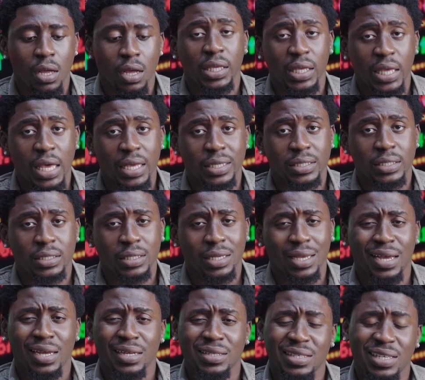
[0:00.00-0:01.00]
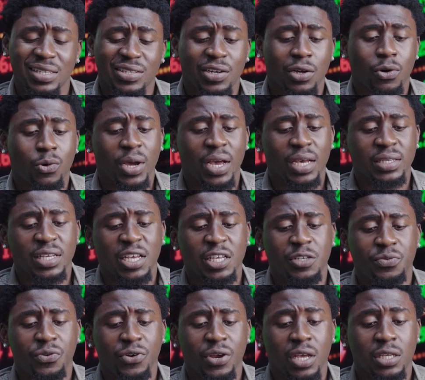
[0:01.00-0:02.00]
Yes, this requires
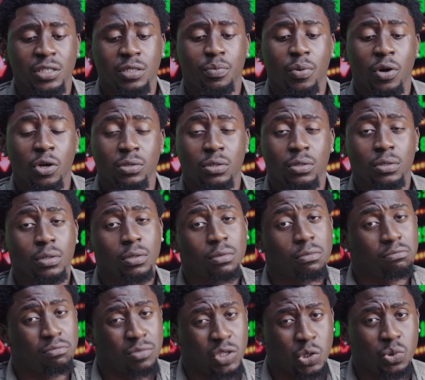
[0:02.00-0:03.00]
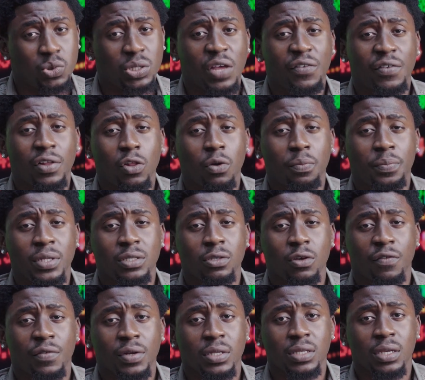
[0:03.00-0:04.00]
experience, but you will develop it
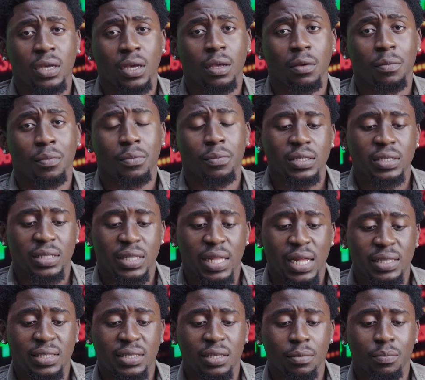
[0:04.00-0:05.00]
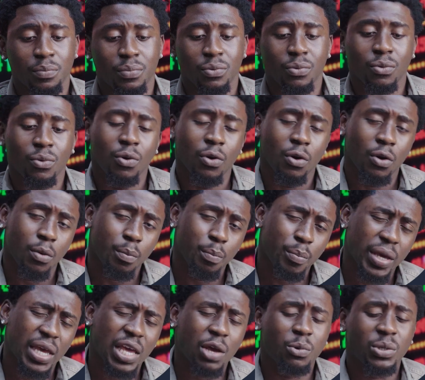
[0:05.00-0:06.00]
over time. Start simple,
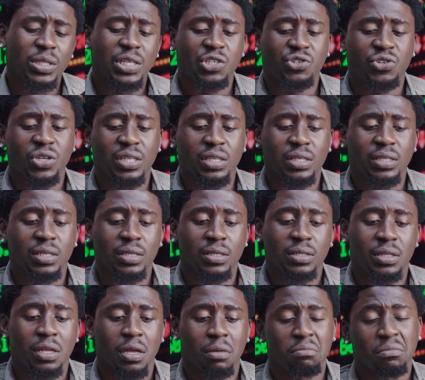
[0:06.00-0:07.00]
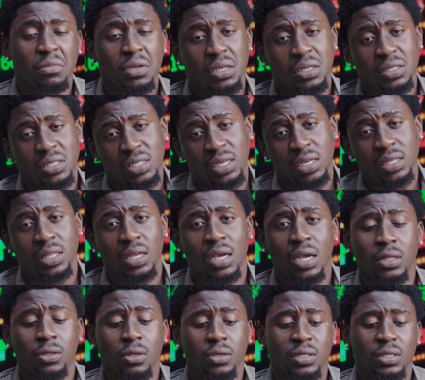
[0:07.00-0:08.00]
begin with this trading system, see
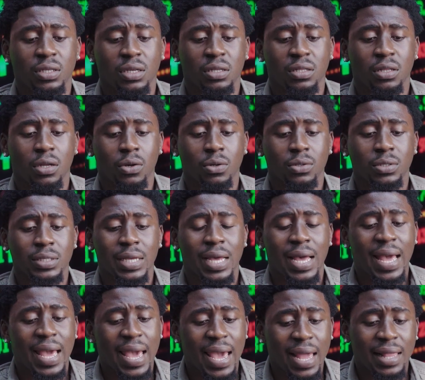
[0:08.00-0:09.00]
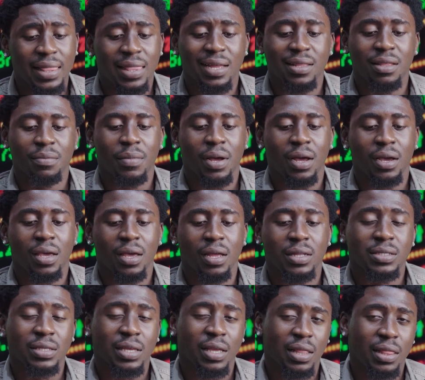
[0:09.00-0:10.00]
indicator signals, enter the
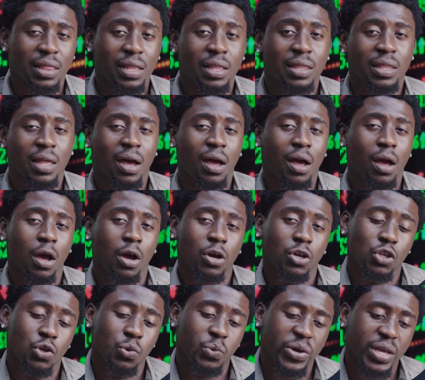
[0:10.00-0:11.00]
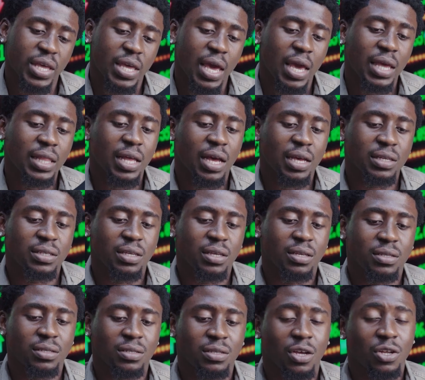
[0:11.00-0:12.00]
market. Later, you will gain
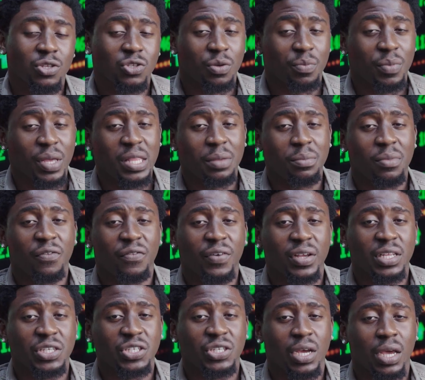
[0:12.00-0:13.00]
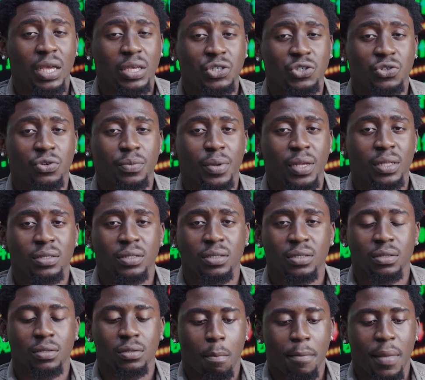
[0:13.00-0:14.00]
access to many more financial
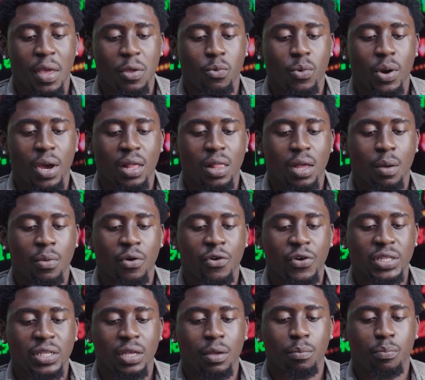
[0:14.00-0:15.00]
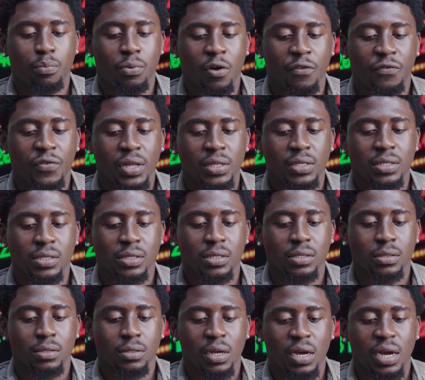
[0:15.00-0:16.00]
instruments. Meanwhile, I'm already in profits
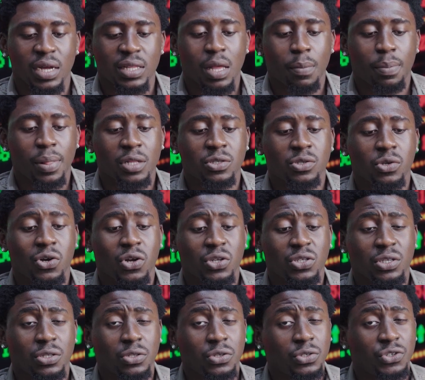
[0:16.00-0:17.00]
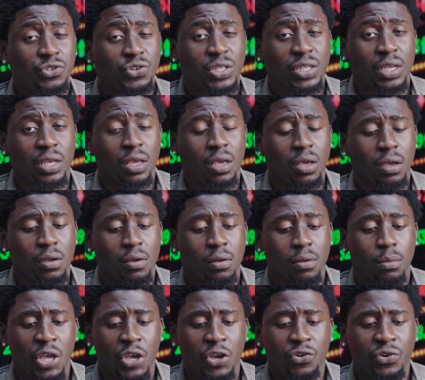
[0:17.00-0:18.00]
and I plan to continue trading here.
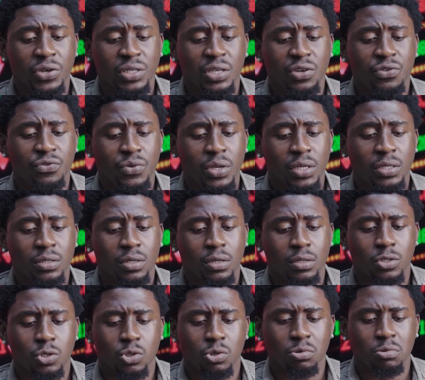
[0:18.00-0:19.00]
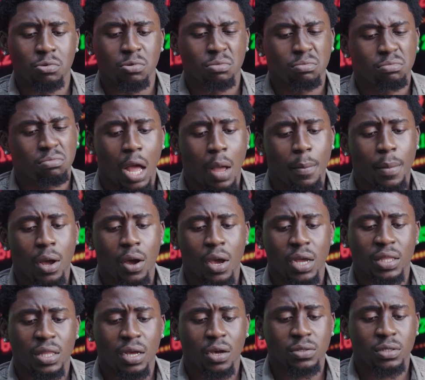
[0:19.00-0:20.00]
Increasing risk to about
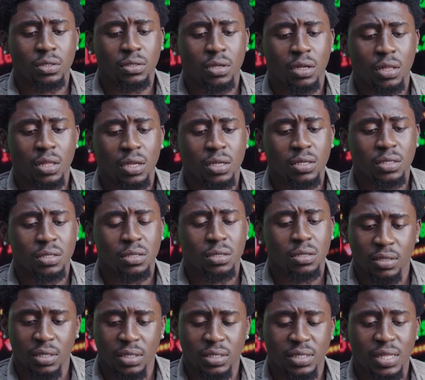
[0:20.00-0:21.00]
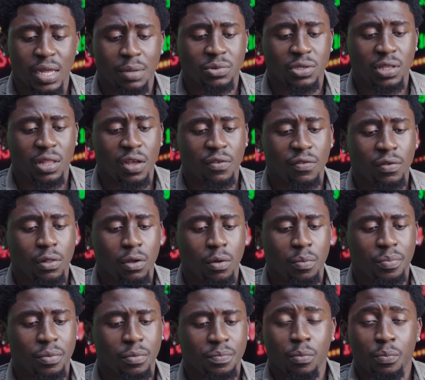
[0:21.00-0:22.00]
$1,000, it's time to level
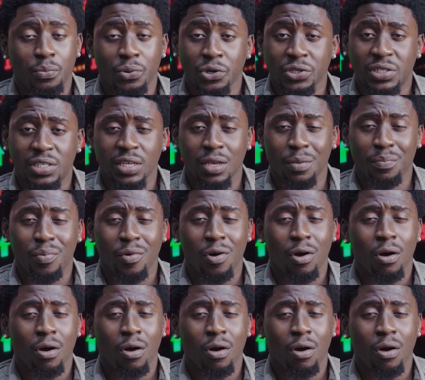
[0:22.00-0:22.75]
up. Pro tip,